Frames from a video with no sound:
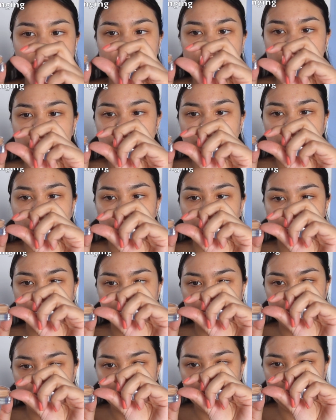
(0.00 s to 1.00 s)
Like, so
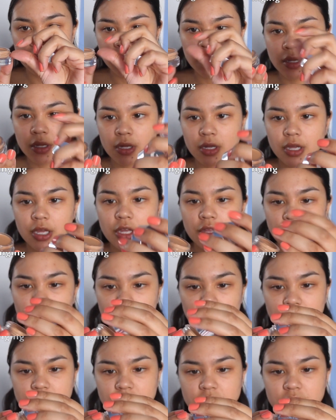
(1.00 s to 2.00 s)
like it
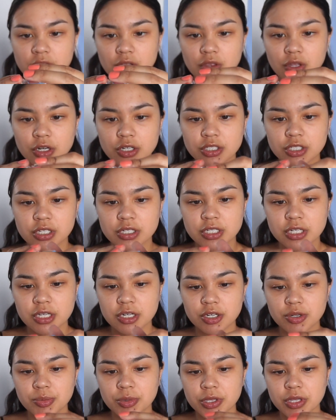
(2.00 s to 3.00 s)
looks like a large
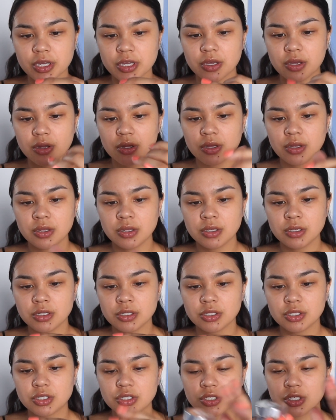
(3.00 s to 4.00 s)
container, but like
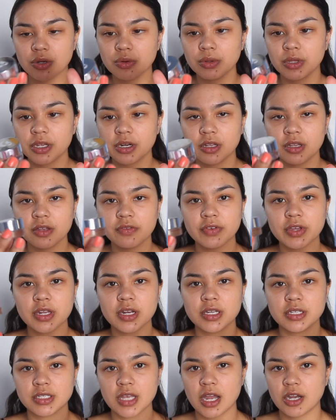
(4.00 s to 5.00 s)
so little of
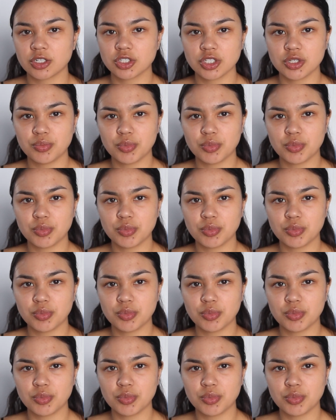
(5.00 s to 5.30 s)
it is actually